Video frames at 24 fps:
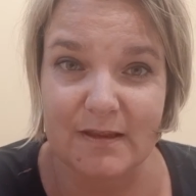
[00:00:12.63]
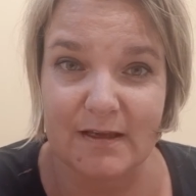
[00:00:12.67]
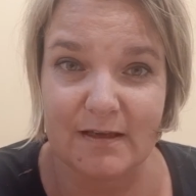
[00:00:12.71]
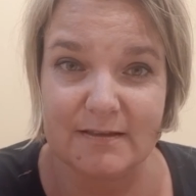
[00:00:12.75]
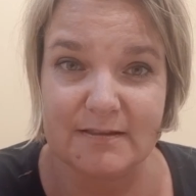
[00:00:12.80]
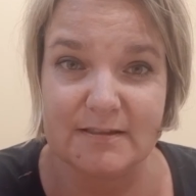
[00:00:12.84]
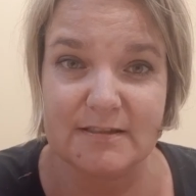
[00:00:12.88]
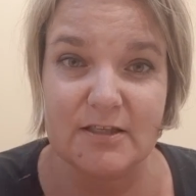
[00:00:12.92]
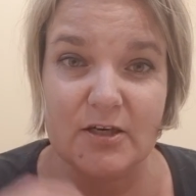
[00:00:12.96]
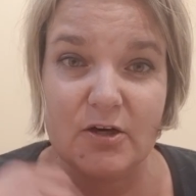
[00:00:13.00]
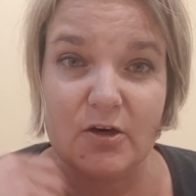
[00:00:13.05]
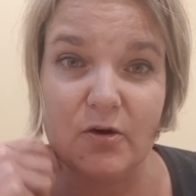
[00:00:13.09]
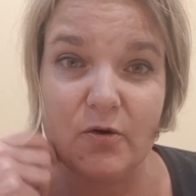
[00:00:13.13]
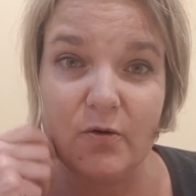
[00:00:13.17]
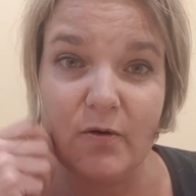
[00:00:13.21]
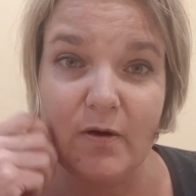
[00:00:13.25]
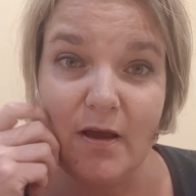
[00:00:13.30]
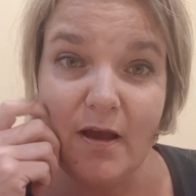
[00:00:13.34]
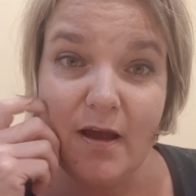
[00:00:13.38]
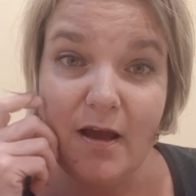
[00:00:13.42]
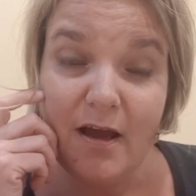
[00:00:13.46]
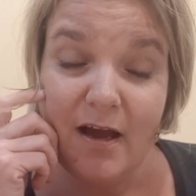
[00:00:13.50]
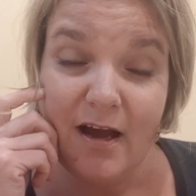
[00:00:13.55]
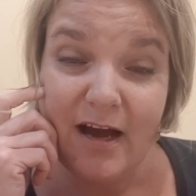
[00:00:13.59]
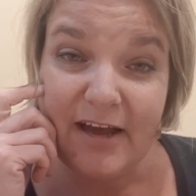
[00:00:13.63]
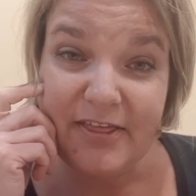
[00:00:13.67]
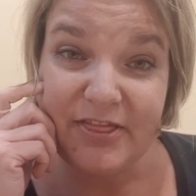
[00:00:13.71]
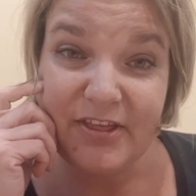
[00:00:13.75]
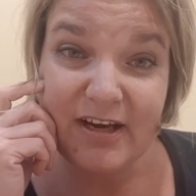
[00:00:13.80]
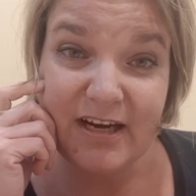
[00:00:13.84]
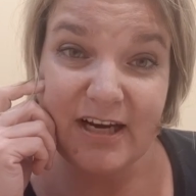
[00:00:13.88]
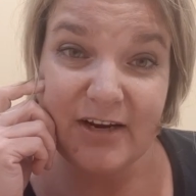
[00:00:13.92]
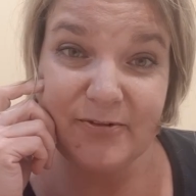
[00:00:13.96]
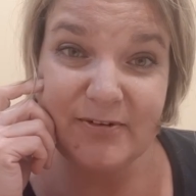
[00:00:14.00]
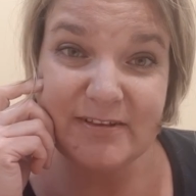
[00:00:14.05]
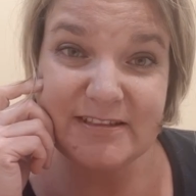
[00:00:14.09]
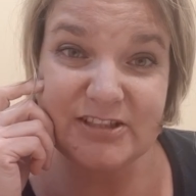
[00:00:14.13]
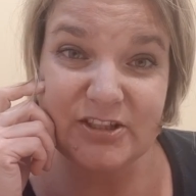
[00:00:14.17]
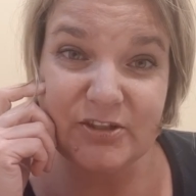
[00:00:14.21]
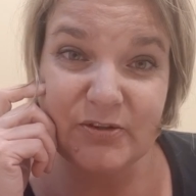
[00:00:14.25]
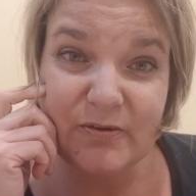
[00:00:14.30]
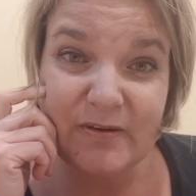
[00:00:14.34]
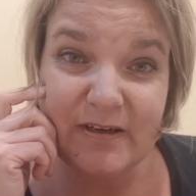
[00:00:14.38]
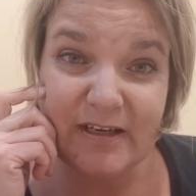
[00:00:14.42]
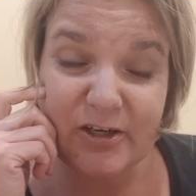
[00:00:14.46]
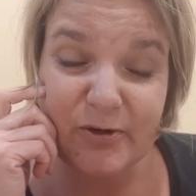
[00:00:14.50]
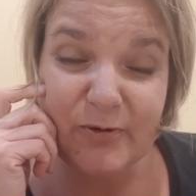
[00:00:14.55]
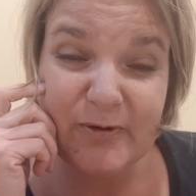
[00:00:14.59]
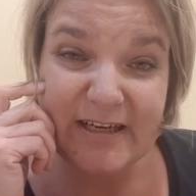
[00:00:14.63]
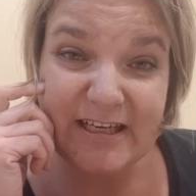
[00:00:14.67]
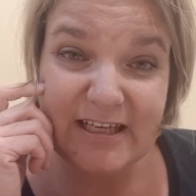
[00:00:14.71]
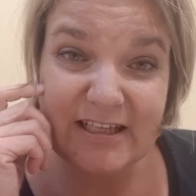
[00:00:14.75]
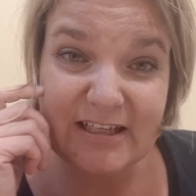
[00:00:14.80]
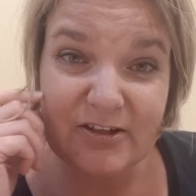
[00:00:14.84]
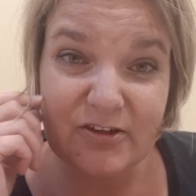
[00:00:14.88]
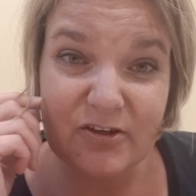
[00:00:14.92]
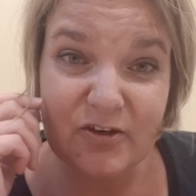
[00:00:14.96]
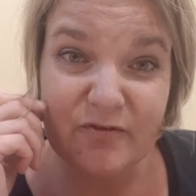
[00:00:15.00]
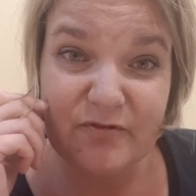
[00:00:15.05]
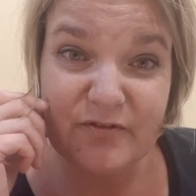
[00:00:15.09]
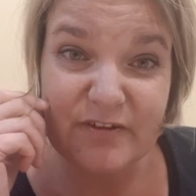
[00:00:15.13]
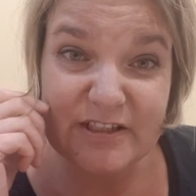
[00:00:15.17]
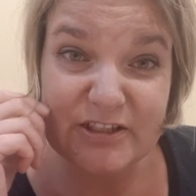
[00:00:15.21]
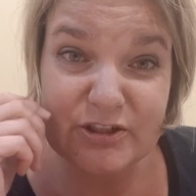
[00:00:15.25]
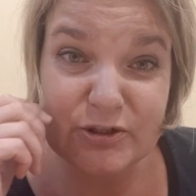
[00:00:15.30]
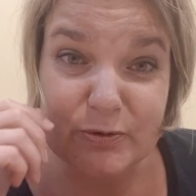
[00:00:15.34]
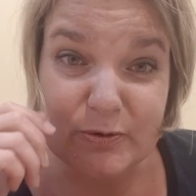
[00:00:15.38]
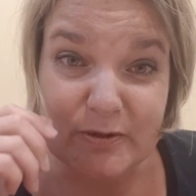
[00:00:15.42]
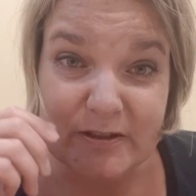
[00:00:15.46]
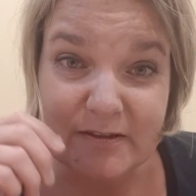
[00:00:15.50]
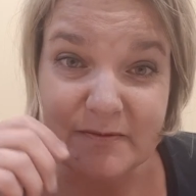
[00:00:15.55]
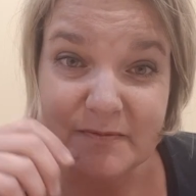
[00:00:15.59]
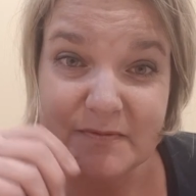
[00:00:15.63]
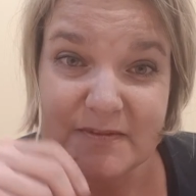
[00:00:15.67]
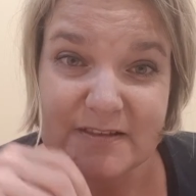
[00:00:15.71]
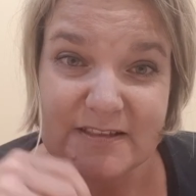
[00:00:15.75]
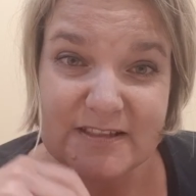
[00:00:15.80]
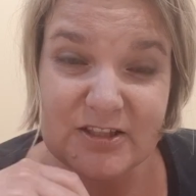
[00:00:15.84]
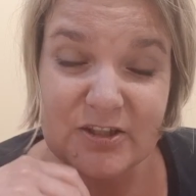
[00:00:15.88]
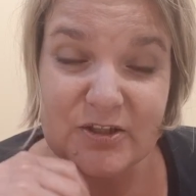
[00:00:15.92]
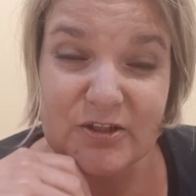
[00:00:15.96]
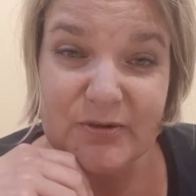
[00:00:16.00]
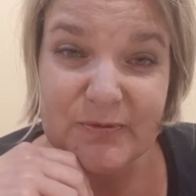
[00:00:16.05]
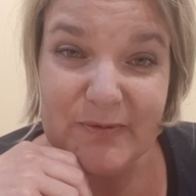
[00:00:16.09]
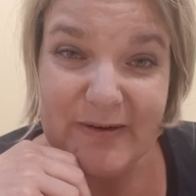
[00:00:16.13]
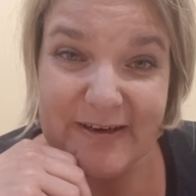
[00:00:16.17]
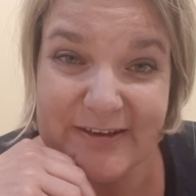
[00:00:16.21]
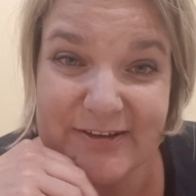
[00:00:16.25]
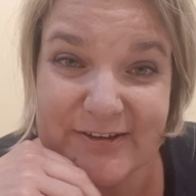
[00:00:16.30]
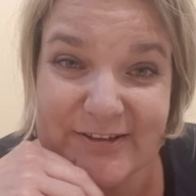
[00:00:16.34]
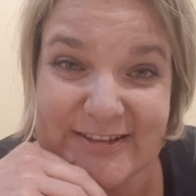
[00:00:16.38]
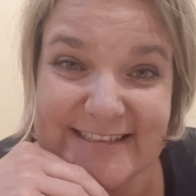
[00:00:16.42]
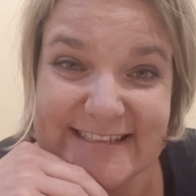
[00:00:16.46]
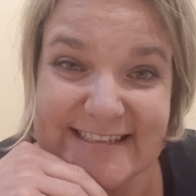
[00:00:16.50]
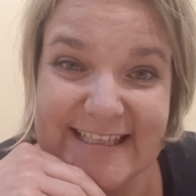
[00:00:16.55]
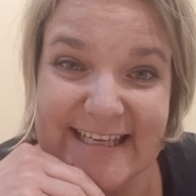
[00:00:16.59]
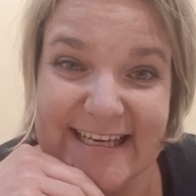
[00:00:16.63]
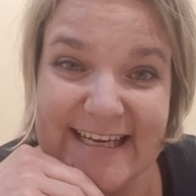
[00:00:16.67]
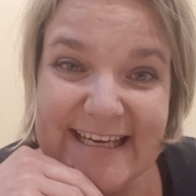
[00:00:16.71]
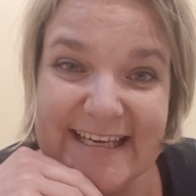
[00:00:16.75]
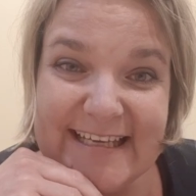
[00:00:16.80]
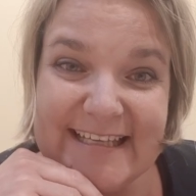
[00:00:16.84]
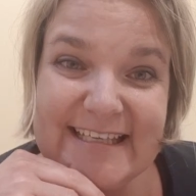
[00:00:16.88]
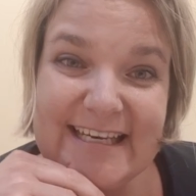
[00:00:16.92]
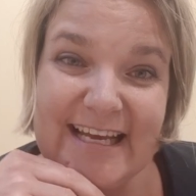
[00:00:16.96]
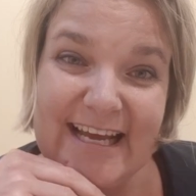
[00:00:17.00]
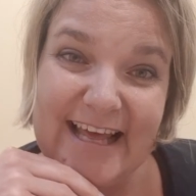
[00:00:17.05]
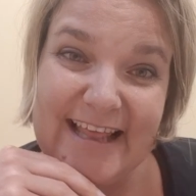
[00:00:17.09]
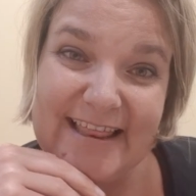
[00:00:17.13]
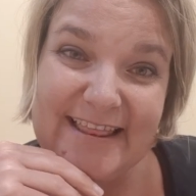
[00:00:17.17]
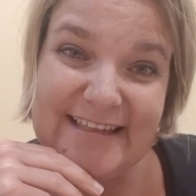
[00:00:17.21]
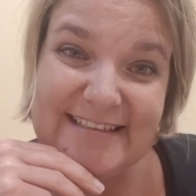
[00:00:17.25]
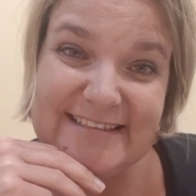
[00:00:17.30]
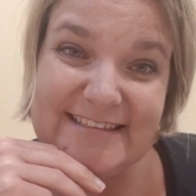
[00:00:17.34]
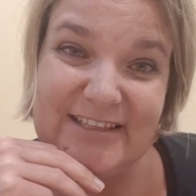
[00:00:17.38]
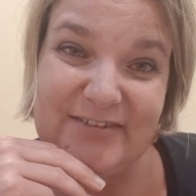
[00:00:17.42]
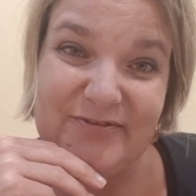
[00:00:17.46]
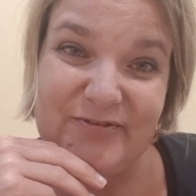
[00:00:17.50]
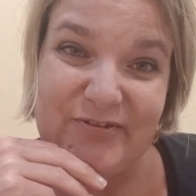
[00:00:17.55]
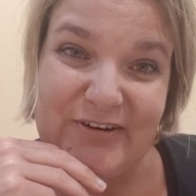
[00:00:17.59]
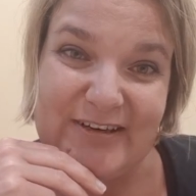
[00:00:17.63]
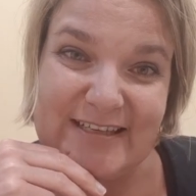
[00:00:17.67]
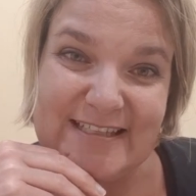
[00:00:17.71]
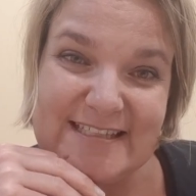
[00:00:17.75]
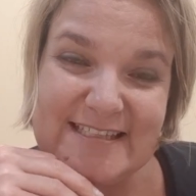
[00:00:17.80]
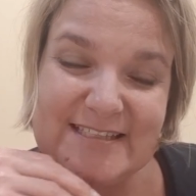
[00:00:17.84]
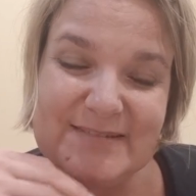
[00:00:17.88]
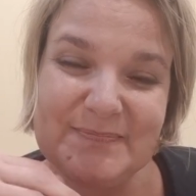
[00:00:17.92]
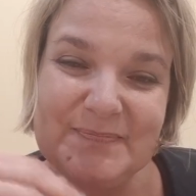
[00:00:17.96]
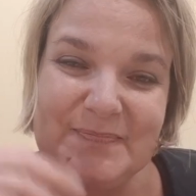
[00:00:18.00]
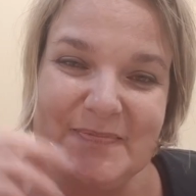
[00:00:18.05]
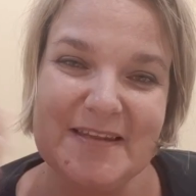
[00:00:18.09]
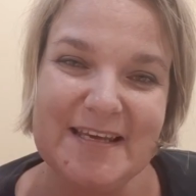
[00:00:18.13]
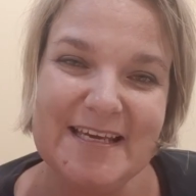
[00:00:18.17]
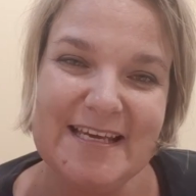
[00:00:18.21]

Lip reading: So I thought I would do a quick little visual so you understand the difference.